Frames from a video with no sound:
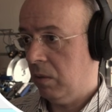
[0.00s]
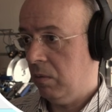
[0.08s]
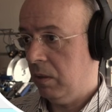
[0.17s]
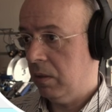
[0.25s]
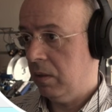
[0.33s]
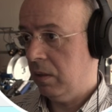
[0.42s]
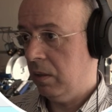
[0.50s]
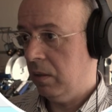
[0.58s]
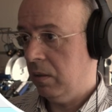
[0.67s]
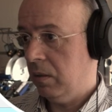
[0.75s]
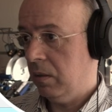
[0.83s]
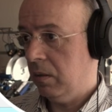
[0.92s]
as the
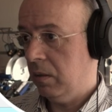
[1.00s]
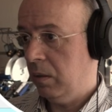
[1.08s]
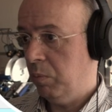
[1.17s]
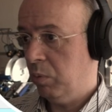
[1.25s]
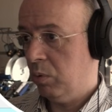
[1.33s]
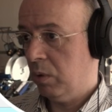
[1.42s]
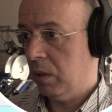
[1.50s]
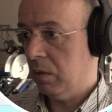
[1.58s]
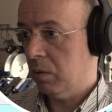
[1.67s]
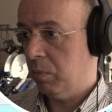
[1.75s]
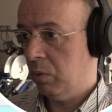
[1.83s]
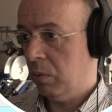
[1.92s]
entire jaw area
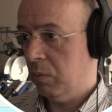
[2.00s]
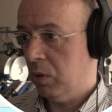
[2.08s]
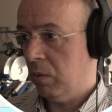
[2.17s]
here will